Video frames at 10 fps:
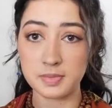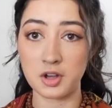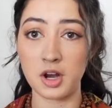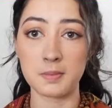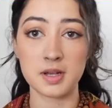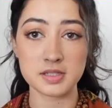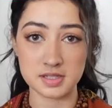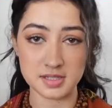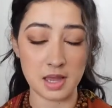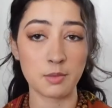my grandma's, the
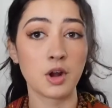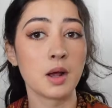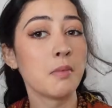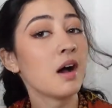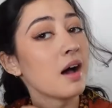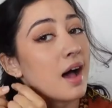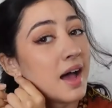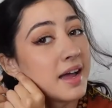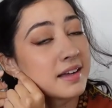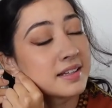same grandma.
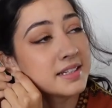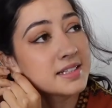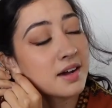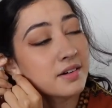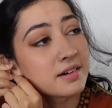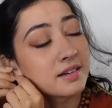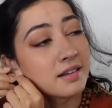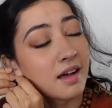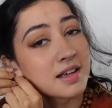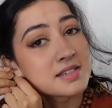I cleaned out her
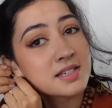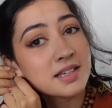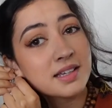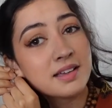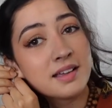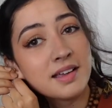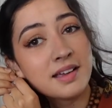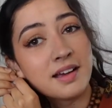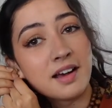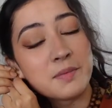closet
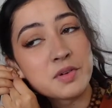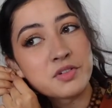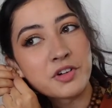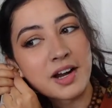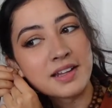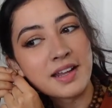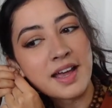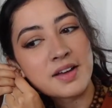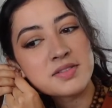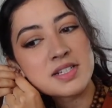uh, before I
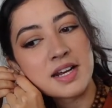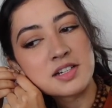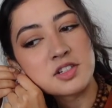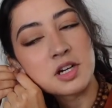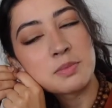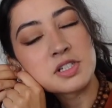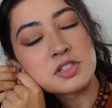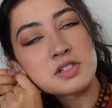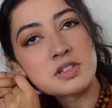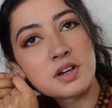left and I took a bunch
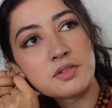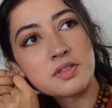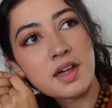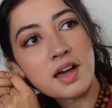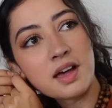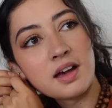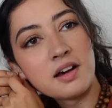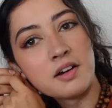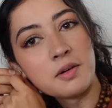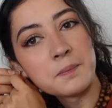of stuff that
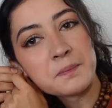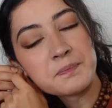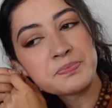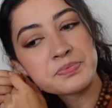um,